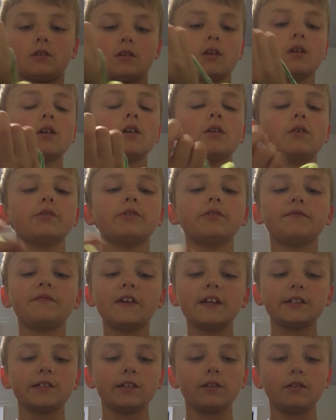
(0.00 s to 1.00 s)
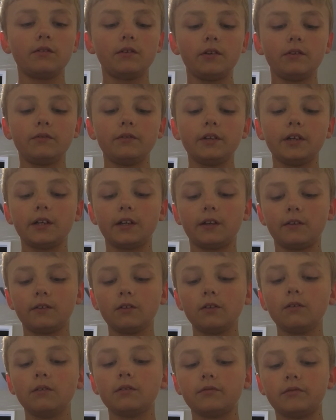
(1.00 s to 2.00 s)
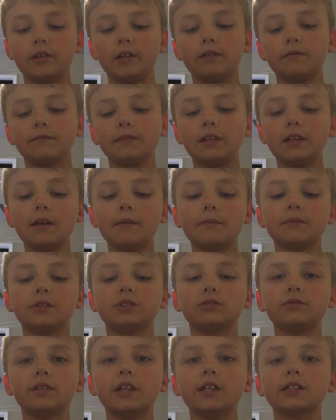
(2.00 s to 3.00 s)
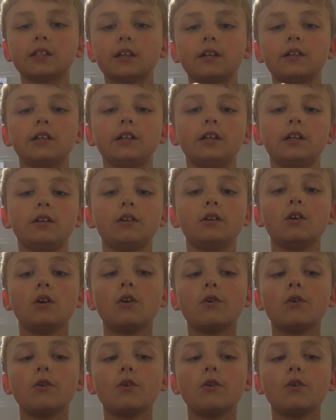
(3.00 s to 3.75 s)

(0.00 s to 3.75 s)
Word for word: Uh-oh, you're facing the wrong way. Don't arrange. Remember, strings on it.